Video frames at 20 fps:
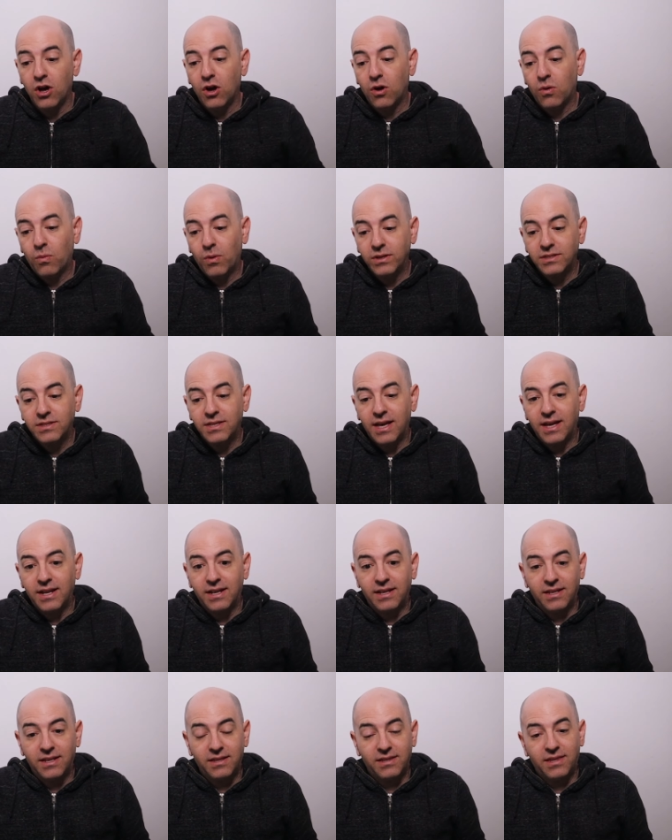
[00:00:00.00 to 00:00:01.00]
was
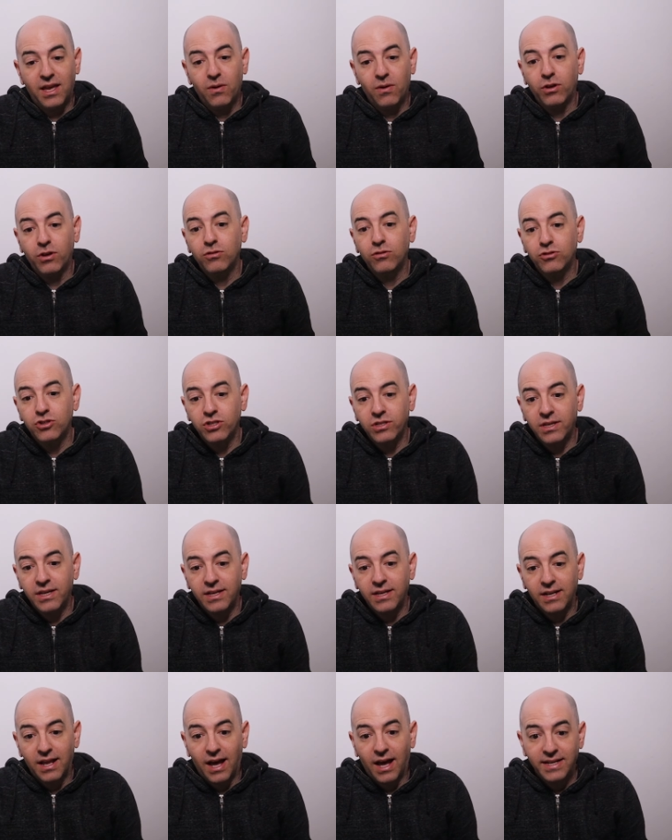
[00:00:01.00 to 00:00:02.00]
that they were
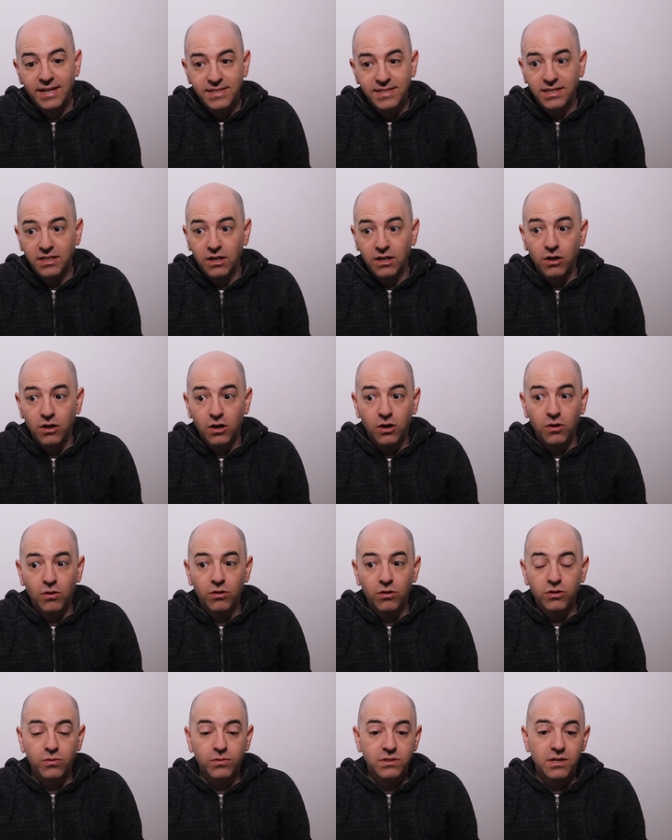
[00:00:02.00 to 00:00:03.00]
usually an ICO
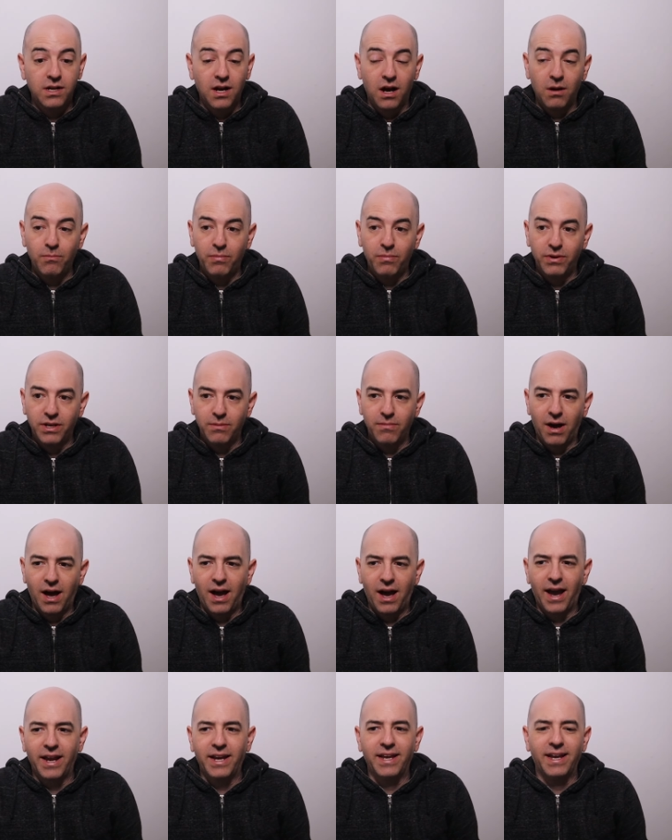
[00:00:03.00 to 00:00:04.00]
or there was a company
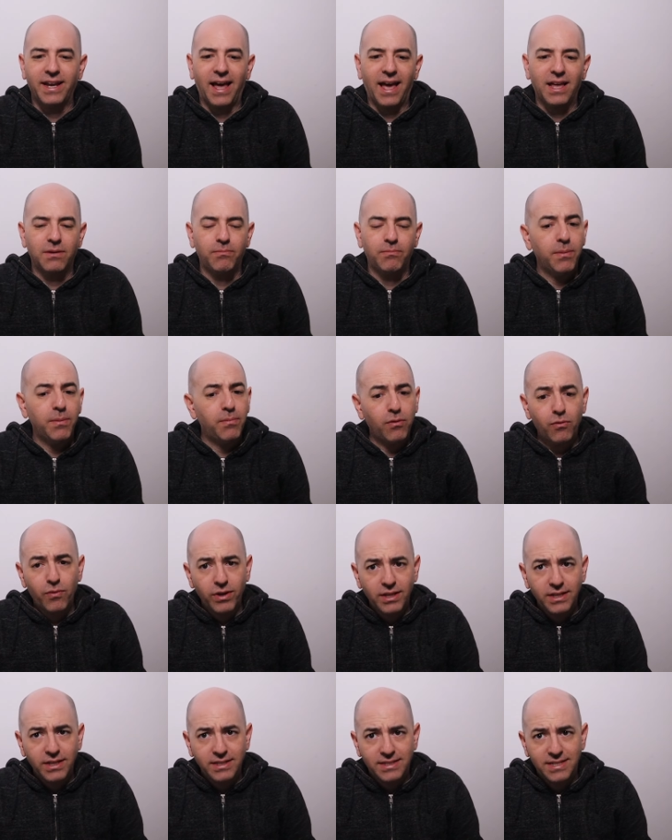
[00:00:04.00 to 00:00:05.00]
behind it and people
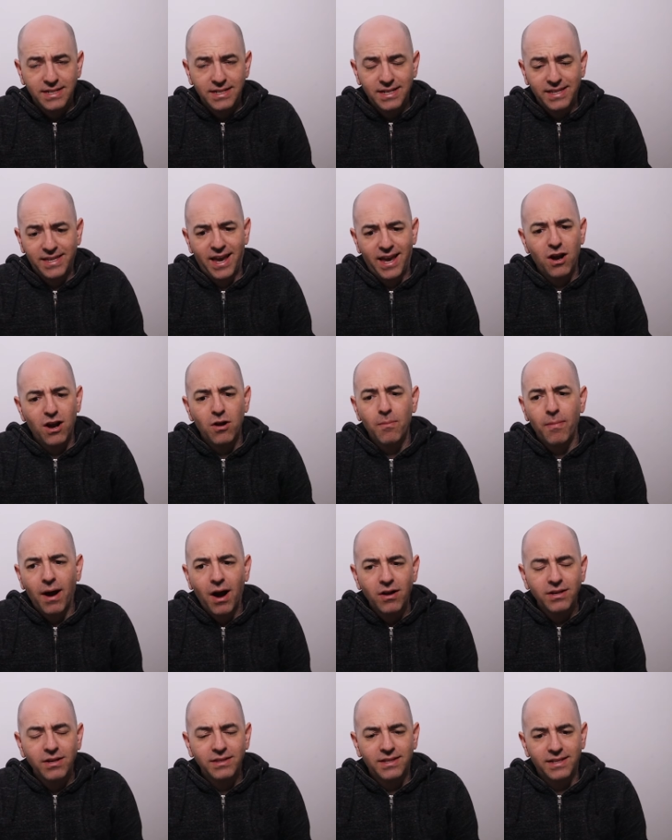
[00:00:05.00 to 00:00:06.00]
really didn't care
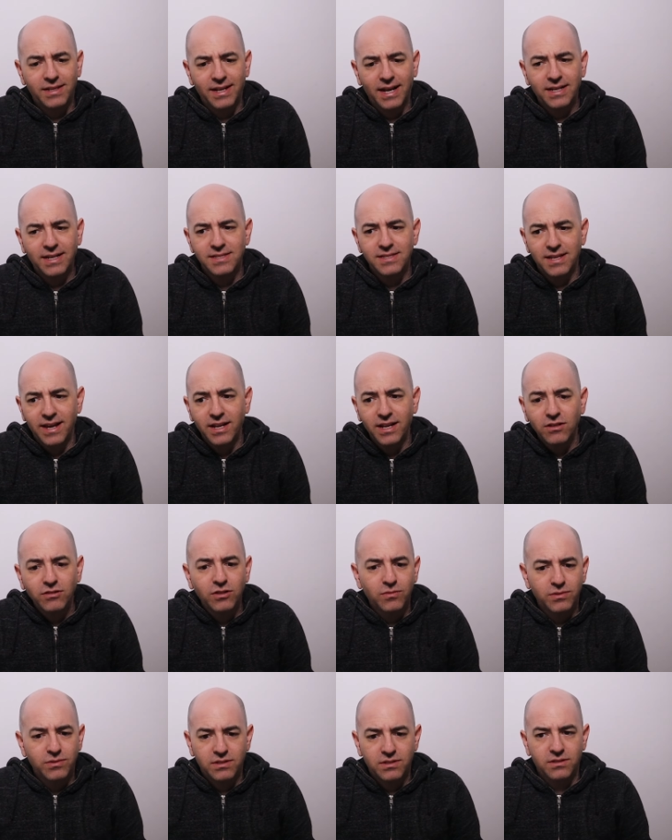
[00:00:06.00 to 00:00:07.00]
about it the next cycle.
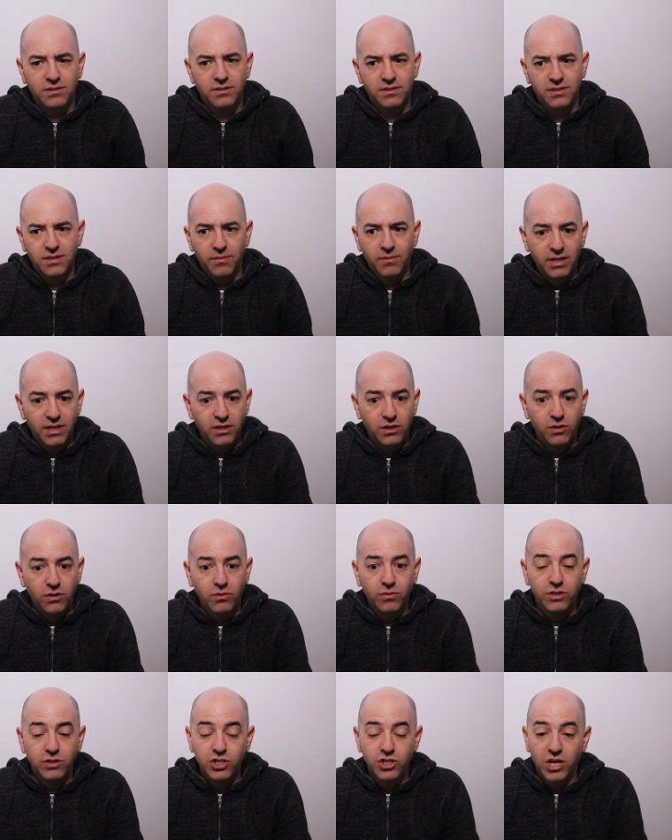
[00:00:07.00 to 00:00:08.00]
There was something
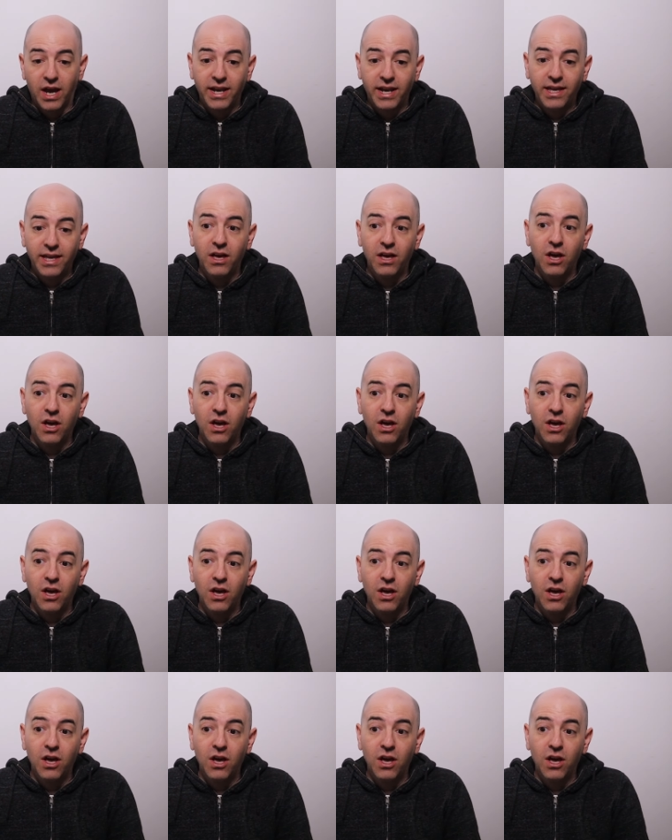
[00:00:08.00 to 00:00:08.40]
new and shiny.